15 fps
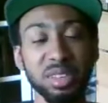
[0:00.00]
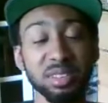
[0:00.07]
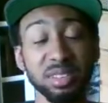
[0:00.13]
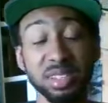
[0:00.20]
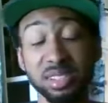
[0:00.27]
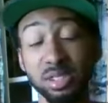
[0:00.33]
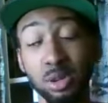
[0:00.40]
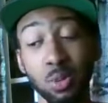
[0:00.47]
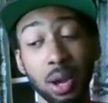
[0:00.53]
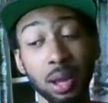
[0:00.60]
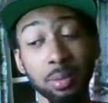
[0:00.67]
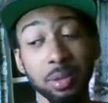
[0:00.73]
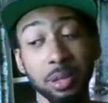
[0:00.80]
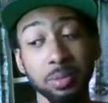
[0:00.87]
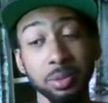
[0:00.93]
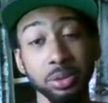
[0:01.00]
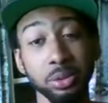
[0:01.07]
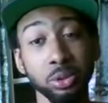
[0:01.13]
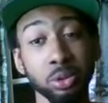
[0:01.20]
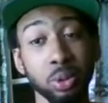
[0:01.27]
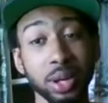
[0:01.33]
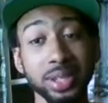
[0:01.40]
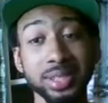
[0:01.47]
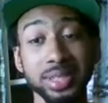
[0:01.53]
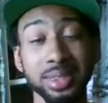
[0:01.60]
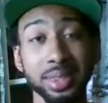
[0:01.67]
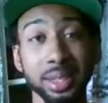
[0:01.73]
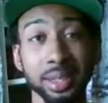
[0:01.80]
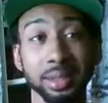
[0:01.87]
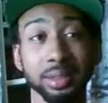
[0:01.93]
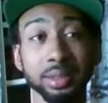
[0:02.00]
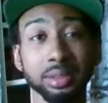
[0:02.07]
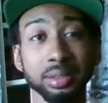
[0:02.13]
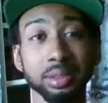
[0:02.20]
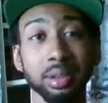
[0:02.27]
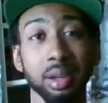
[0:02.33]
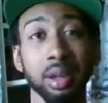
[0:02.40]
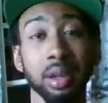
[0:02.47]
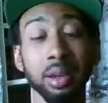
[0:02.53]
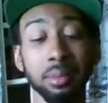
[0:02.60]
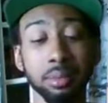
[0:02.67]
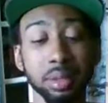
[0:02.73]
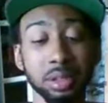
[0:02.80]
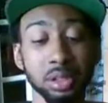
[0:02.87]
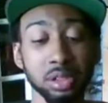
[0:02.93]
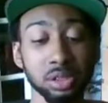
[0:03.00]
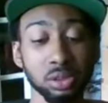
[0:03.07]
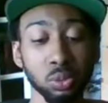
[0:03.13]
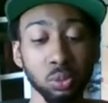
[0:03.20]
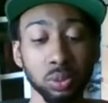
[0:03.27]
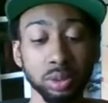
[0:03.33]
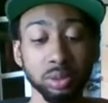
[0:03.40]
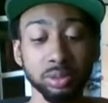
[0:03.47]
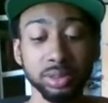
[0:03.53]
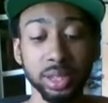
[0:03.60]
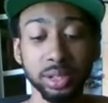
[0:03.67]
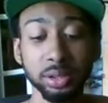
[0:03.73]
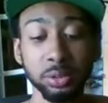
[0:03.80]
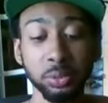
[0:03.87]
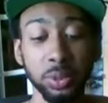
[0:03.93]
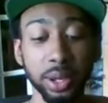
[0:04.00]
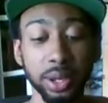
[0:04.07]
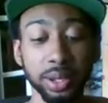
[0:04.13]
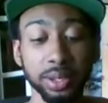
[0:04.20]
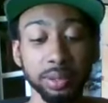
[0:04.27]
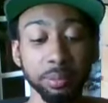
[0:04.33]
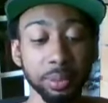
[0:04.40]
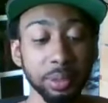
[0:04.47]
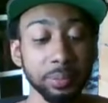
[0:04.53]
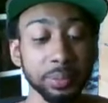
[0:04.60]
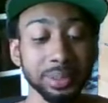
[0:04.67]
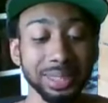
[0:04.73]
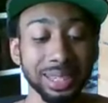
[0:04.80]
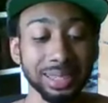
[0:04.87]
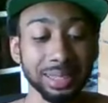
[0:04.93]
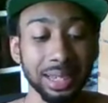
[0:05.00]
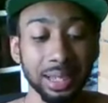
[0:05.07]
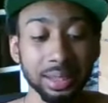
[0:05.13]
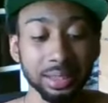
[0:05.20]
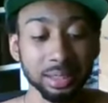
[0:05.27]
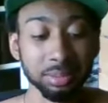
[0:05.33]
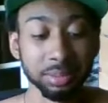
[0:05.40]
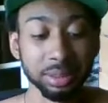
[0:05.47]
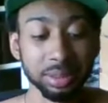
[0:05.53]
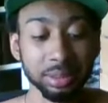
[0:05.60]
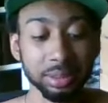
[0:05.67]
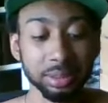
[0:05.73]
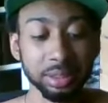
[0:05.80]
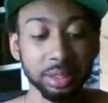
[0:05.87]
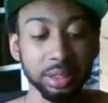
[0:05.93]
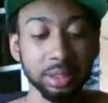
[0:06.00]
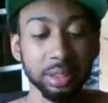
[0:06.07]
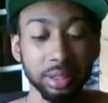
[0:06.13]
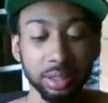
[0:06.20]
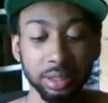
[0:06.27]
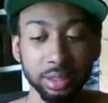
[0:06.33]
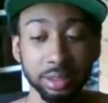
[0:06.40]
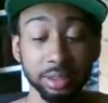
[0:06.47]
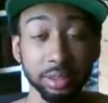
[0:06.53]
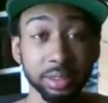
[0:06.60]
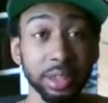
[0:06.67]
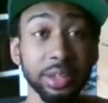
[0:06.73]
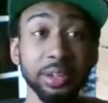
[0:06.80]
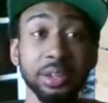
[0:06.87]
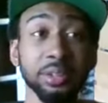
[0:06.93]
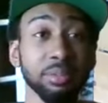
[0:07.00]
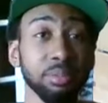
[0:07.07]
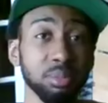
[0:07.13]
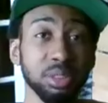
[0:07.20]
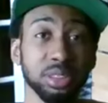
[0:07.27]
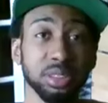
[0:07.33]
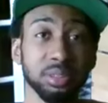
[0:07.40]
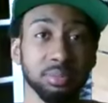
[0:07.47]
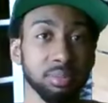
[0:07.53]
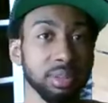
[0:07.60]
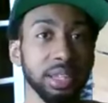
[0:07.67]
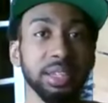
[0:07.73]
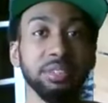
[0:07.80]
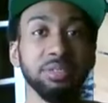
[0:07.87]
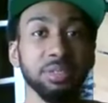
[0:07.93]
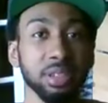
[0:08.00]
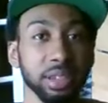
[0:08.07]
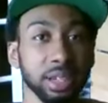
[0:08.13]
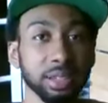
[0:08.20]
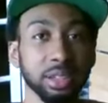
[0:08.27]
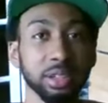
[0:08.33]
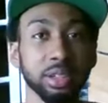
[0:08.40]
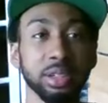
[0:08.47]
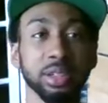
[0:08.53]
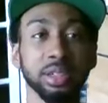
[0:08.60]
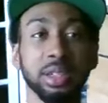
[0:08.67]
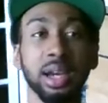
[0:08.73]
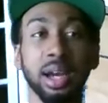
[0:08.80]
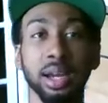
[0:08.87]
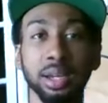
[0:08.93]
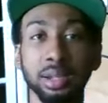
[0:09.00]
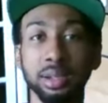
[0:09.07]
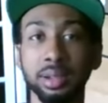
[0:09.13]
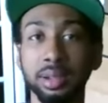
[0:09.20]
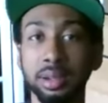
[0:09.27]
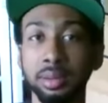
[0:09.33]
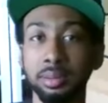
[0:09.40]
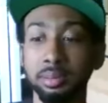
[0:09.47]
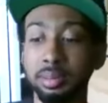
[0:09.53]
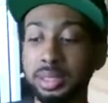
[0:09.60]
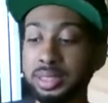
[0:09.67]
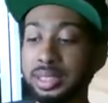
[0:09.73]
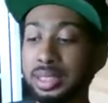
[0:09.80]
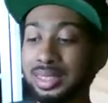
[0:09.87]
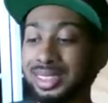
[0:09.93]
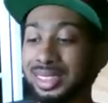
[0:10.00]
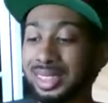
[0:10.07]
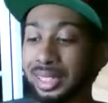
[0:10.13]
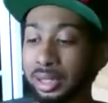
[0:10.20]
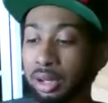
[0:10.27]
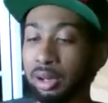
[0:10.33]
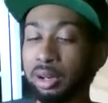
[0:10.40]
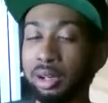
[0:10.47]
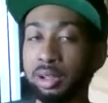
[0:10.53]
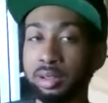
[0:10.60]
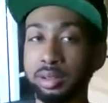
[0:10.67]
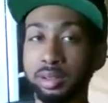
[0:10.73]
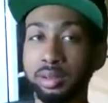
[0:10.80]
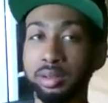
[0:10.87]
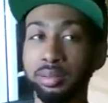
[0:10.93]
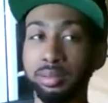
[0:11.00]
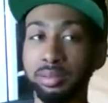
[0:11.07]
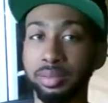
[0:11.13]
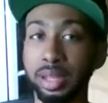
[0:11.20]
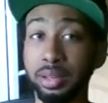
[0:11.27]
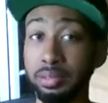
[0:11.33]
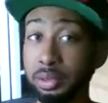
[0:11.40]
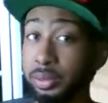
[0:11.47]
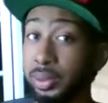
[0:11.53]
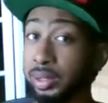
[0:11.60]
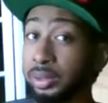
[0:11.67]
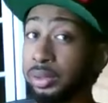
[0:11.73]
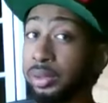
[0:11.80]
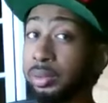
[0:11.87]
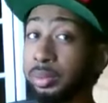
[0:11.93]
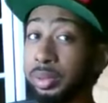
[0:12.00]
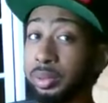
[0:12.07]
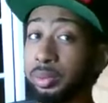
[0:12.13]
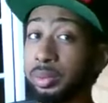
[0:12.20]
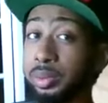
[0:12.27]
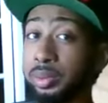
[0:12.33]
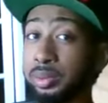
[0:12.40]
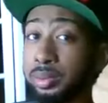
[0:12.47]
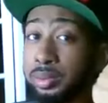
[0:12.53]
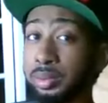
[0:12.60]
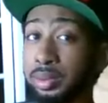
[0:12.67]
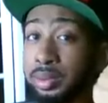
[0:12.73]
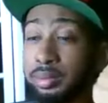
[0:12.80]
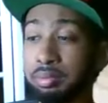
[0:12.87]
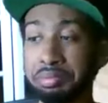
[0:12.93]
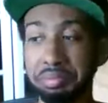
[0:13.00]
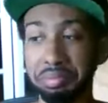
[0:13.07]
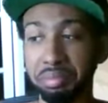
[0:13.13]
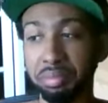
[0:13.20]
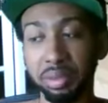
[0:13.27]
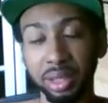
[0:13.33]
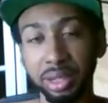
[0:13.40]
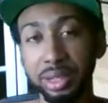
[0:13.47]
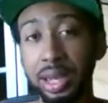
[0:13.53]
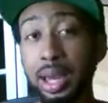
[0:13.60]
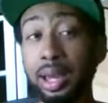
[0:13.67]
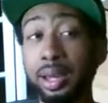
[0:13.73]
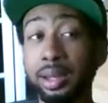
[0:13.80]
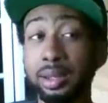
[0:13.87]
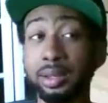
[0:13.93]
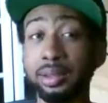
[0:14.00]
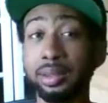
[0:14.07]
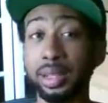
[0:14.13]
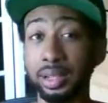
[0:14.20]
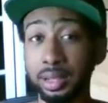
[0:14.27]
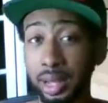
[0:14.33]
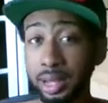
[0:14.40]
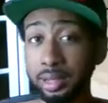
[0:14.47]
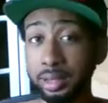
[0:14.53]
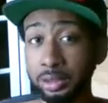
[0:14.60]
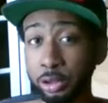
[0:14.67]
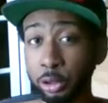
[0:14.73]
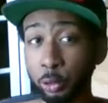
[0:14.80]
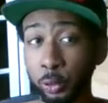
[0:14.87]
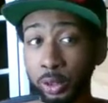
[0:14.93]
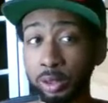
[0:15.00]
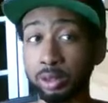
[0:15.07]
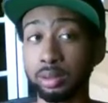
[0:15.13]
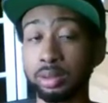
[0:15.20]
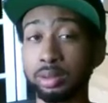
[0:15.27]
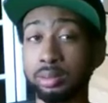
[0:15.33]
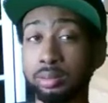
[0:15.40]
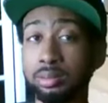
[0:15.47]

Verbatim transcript: This is why people do crazy things. Because when you take away people's acknowledgement, they feel like they're going to die, because they are. If you ignore people, they die. They die in your world.